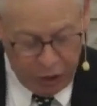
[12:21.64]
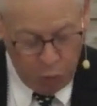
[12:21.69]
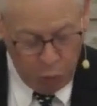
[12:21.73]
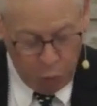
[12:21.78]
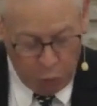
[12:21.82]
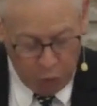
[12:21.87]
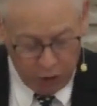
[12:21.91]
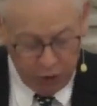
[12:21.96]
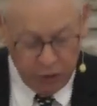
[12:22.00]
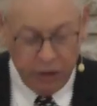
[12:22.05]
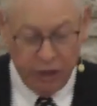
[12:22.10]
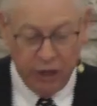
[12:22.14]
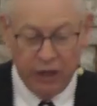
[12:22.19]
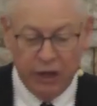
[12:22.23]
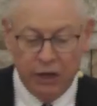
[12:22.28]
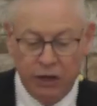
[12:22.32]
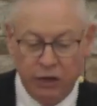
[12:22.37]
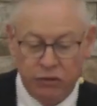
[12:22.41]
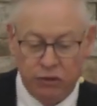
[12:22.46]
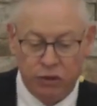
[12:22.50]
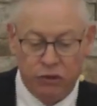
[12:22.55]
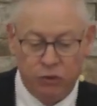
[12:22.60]
1
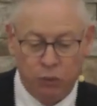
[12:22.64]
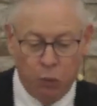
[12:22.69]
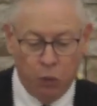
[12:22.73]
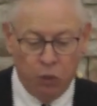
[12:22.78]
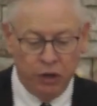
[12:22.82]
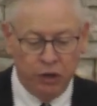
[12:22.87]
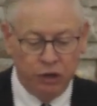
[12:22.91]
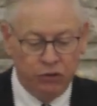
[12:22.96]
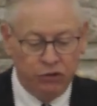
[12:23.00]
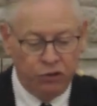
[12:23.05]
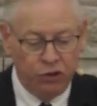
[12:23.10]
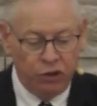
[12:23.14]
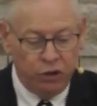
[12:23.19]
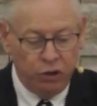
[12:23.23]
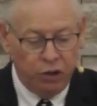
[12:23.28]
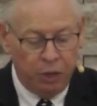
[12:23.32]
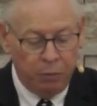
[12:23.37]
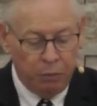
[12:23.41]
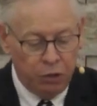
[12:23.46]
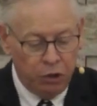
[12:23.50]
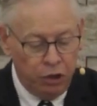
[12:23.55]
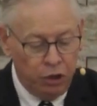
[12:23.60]
to 22.
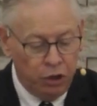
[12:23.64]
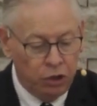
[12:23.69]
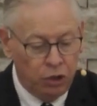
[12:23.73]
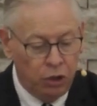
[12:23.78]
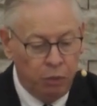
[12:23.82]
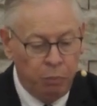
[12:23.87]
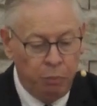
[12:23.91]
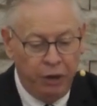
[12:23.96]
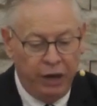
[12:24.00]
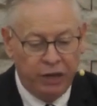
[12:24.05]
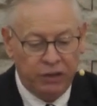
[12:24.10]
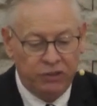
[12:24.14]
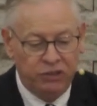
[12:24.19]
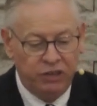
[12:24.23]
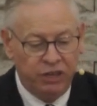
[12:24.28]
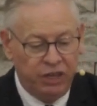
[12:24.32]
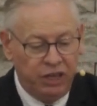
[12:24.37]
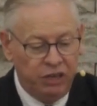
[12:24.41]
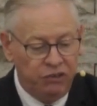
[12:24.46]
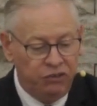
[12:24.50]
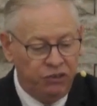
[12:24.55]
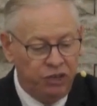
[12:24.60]
I'm going to go back to
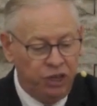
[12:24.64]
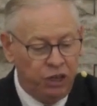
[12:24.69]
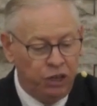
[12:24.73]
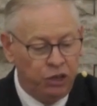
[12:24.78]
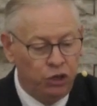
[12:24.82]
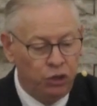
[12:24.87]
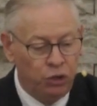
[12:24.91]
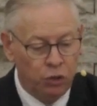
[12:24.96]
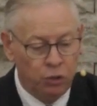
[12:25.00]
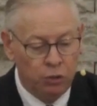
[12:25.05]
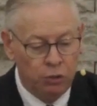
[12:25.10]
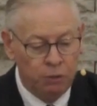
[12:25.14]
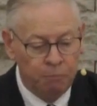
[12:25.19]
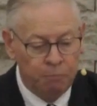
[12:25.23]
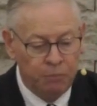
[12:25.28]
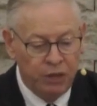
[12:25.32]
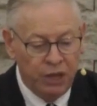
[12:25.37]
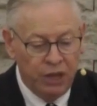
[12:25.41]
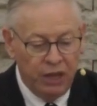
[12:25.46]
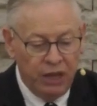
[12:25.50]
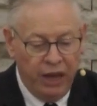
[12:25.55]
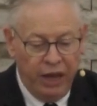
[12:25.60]
Ezekiel
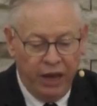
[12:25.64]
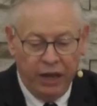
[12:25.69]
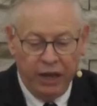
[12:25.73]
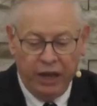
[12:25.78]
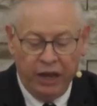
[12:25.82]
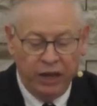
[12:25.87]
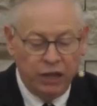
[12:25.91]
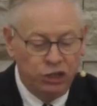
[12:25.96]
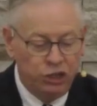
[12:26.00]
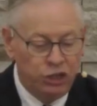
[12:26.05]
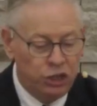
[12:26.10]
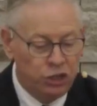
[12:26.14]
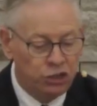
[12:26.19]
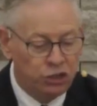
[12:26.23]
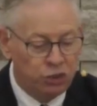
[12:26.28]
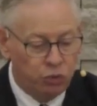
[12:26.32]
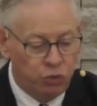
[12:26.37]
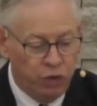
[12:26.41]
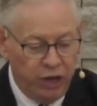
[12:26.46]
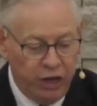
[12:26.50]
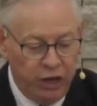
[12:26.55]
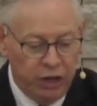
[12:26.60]
and, and just
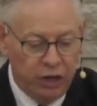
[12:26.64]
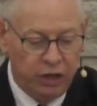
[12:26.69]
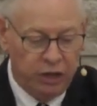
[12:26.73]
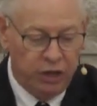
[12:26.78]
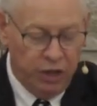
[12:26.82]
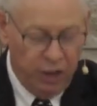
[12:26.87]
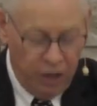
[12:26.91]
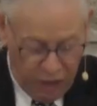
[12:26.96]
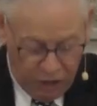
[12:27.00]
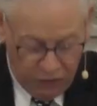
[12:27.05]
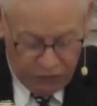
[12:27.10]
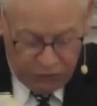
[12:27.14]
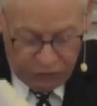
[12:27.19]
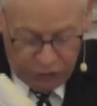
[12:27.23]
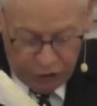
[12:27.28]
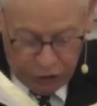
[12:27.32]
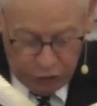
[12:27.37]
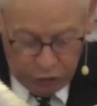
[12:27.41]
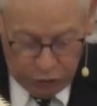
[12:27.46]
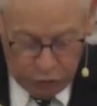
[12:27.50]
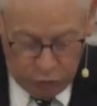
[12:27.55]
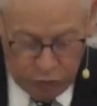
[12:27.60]
read a, a
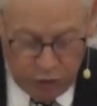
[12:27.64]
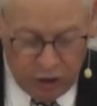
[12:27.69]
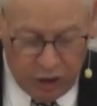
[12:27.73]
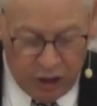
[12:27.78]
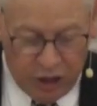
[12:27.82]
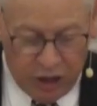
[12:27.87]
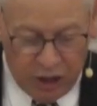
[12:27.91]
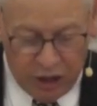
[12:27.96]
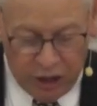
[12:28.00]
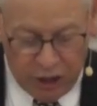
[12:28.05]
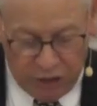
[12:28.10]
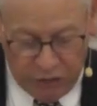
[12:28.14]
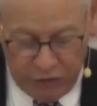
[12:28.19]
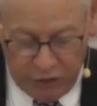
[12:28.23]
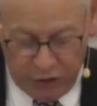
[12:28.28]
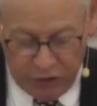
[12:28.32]
few uh, of these